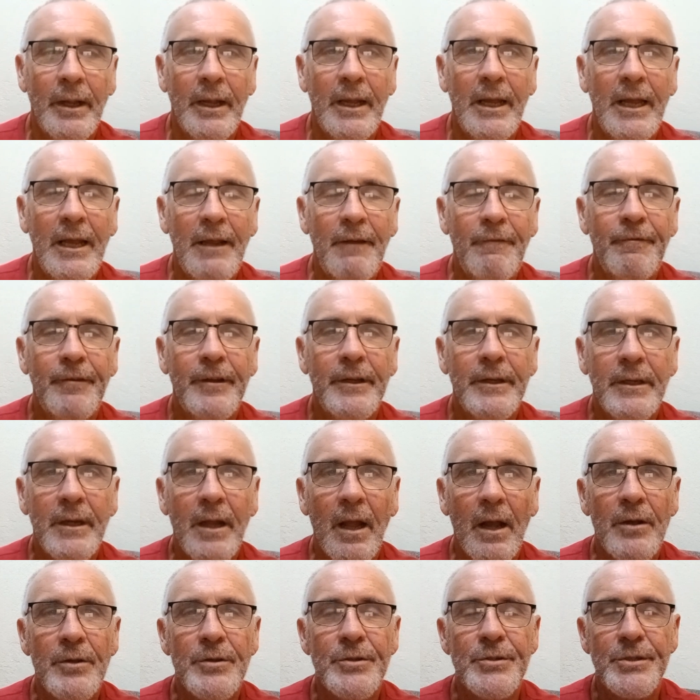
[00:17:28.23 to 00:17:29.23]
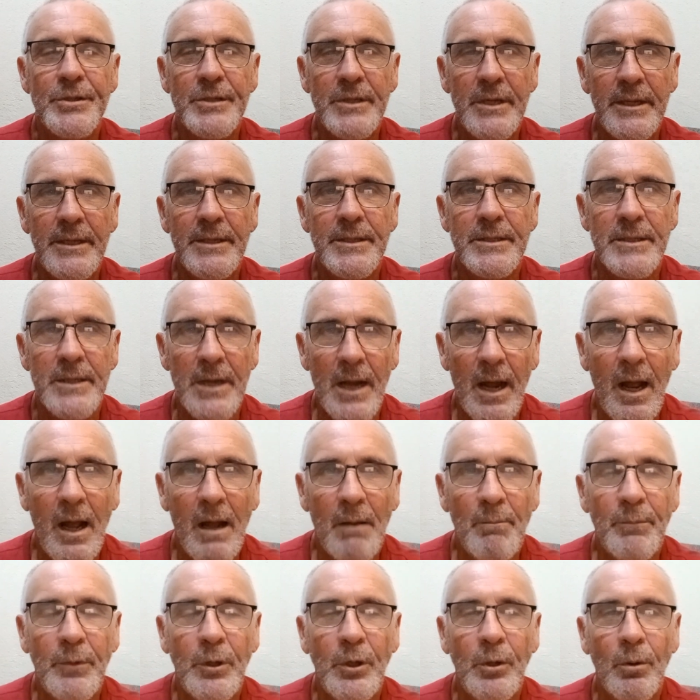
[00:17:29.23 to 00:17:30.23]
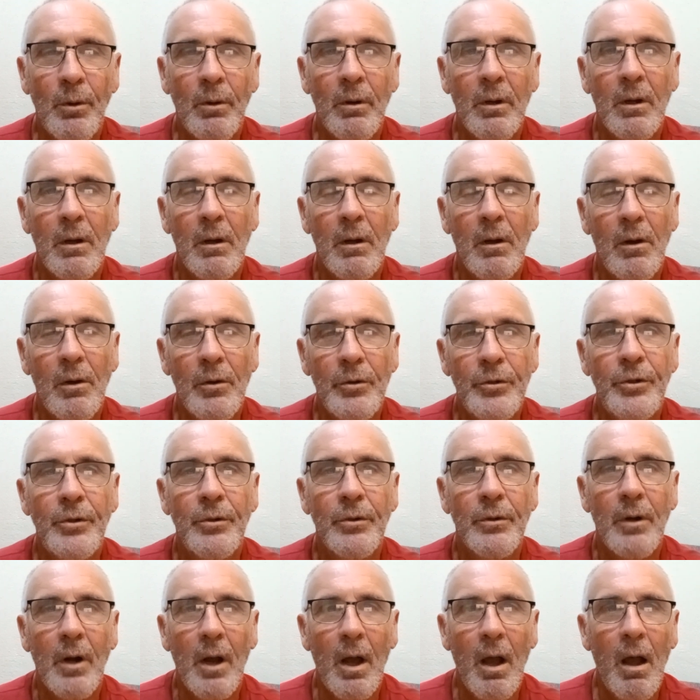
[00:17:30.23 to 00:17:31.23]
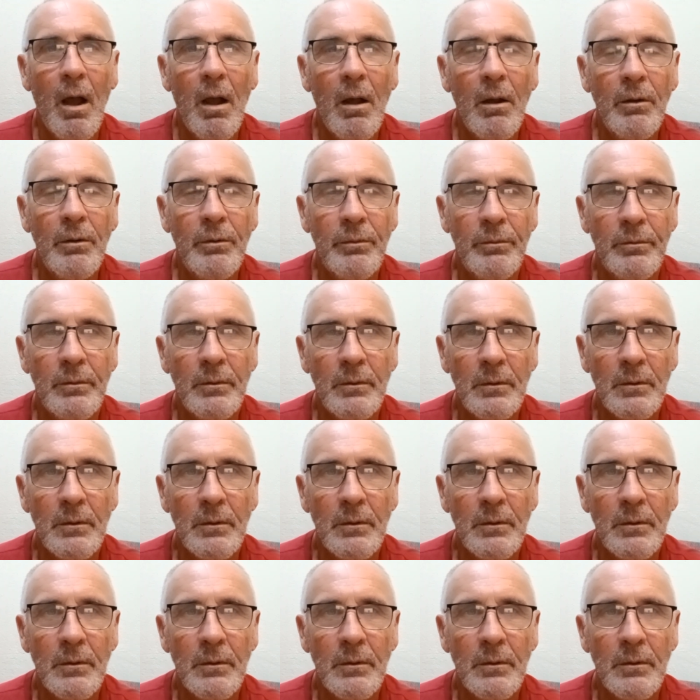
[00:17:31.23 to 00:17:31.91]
if it goes tits up, you are on your own.